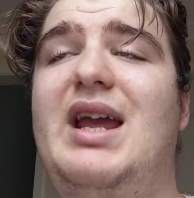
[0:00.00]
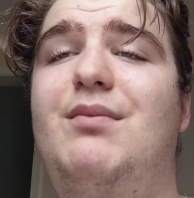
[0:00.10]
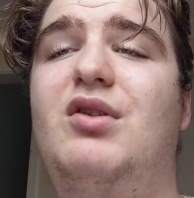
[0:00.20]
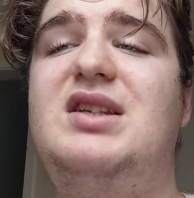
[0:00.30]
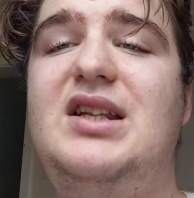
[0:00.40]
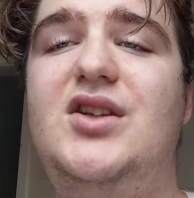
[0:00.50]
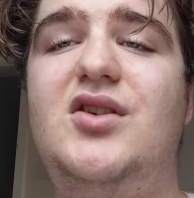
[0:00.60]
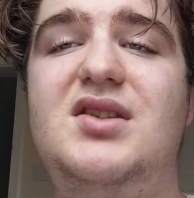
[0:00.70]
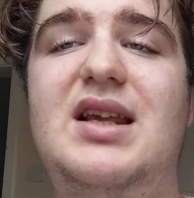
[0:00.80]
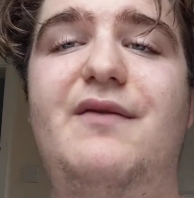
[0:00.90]
but he
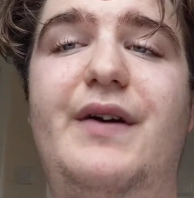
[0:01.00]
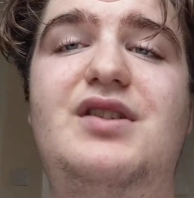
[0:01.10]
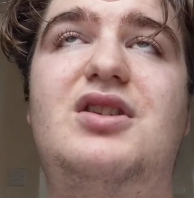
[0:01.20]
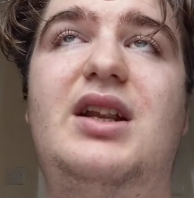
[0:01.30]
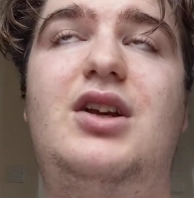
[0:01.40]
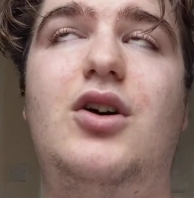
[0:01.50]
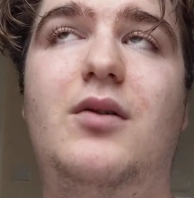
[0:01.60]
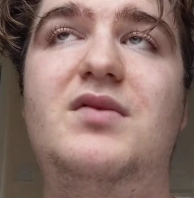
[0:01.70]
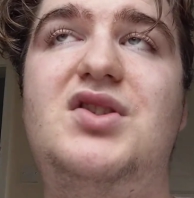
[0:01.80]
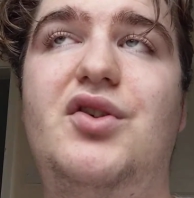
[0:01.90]
does eventually
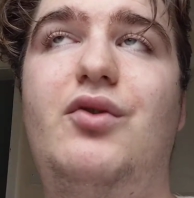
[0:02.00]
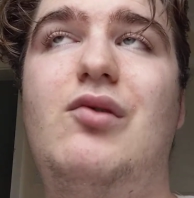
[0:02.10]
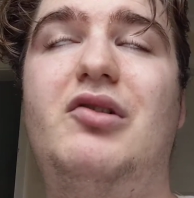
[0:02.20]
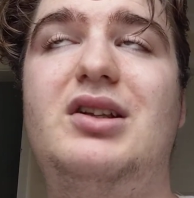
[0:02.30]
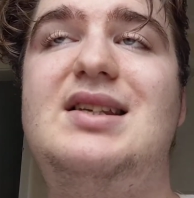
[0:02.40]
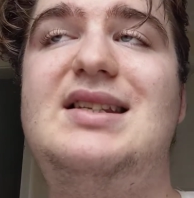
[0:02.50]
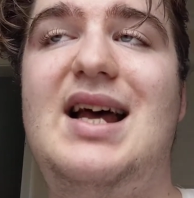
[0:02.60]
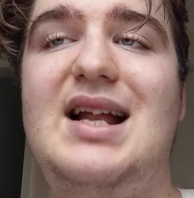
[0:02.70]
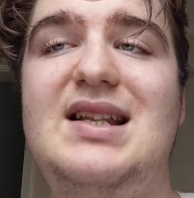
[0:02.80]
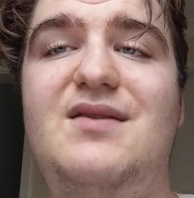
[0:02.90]
come to
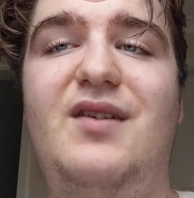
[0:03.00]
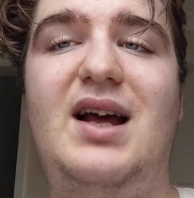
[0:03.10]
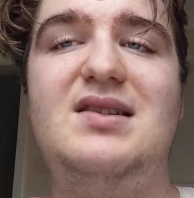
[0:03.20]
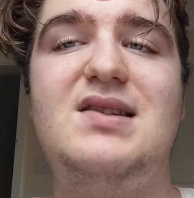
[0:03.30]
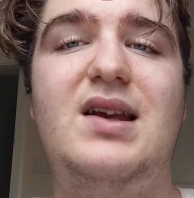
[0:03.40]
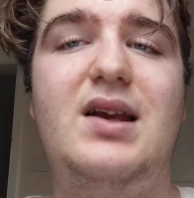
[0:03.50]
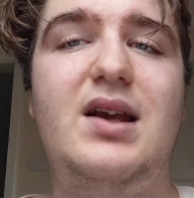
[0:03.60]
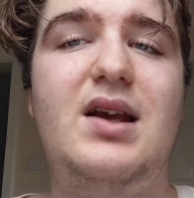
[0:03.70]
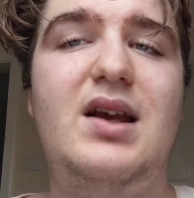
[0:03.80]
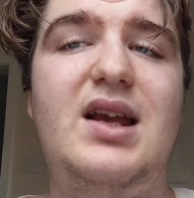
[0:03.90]
understand that
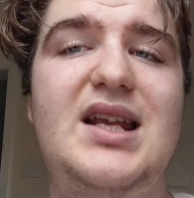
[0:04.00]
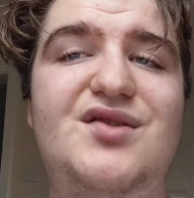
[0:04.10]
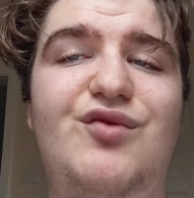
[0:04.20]
his